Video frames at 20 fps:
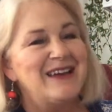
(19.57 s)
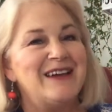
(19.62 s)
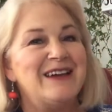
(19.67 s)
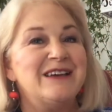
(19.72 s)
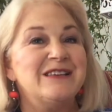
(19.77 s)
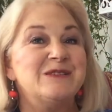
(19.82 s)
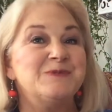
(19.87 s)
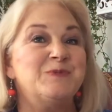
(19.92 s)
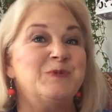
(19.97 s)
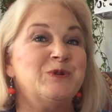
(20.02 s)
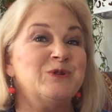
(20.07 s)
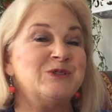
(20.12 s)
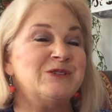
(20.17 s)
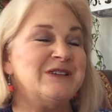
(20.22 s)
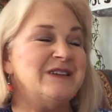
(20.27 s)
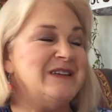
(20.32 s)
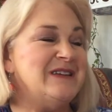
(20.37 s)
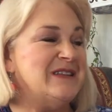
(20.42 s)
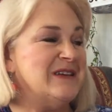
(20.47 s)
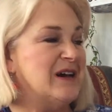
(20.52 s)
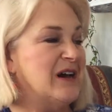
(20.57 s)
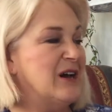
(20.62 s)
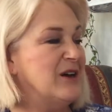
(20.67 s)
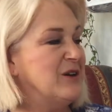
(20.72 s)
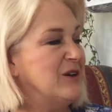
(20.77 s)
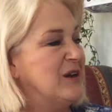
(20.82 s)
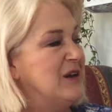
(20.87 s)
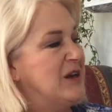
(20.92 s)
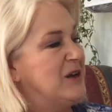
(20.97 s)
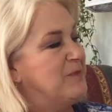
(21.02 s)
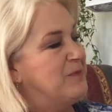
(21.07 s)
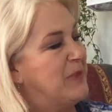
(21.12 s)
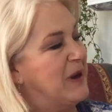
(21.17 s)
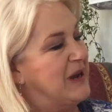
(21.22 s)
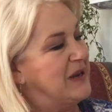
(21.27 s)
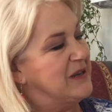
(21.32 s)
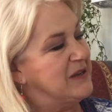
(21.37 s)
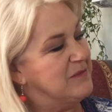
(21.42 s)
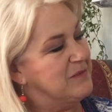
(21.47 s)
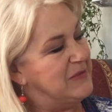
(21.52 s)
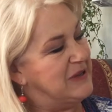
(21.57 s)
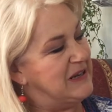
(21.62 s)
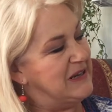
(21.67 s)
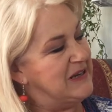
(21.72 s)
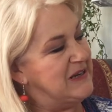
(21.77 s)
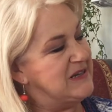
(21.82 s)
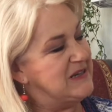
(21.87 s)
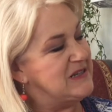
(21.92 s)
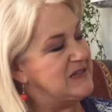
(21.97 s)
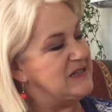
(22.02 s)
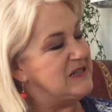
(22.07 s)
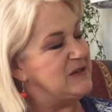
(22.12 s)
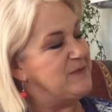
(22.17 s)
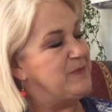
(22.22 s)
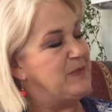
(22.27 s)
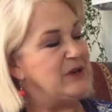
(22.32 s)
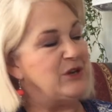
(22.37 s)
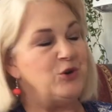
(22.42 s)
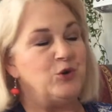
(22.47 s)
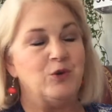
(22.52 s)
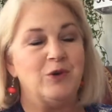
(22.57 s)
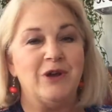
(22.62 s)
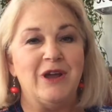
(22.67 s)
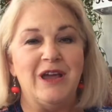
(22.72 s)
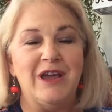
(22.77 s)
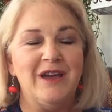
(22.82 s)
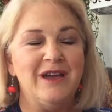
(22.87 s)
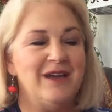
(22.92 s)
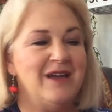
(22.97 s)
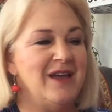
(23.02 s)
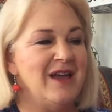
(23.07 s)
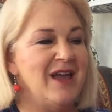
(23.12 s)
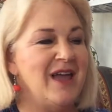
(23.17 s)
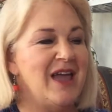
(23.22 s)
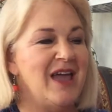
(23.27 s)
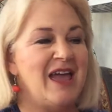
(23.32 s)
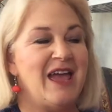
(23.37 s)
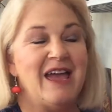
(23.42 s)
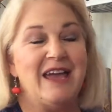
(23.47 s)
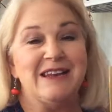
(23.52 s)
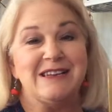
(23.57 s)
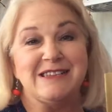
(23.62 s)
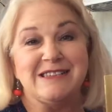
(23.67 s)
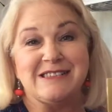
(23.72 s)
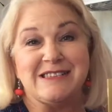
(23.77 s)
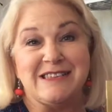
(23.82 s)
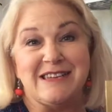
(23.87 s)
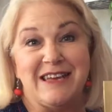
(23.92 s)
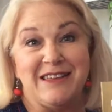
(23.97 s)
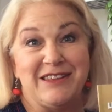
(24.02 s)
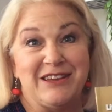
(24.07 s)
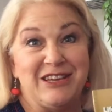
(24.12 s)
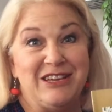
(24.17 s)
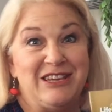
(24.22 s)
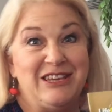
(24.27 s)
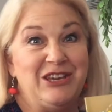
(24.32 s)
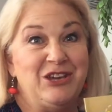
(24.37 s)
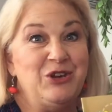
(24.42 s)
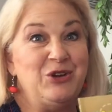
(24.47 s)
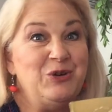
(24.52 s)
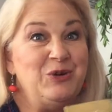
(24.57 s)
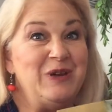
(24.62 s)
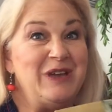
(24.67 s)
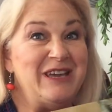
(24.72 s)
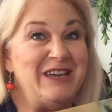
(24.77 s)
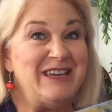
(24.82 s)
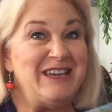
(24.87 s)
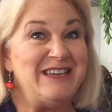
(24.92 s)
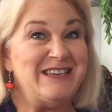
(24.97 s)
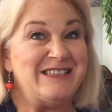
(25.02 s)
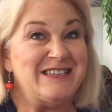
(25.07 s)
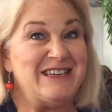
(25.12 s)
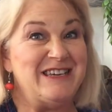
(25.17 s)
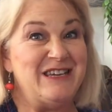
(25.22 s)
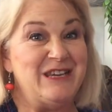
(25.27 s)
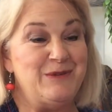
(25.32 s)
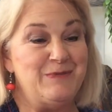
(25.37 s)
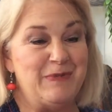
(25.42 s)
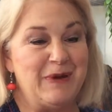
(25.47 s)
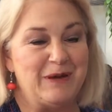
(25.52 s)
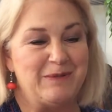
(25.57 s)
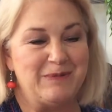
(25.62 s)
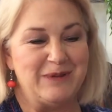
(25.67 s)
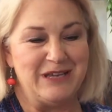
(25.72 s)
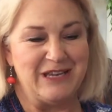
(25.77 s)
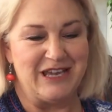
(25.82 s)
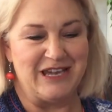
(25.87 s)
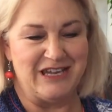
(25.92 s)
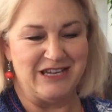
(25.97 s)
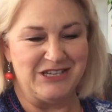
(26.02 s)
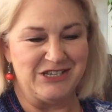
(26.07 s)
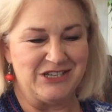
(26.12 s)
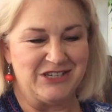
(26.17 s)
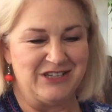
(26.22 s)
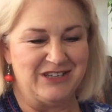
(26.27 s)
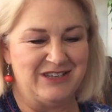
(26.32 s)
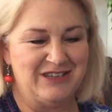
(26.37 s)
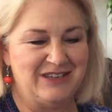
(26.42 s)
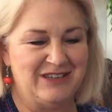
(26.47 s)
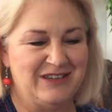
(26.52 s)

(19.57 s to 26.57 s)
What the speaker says: It's put together by Camilla de Beruer and it's another QED publication.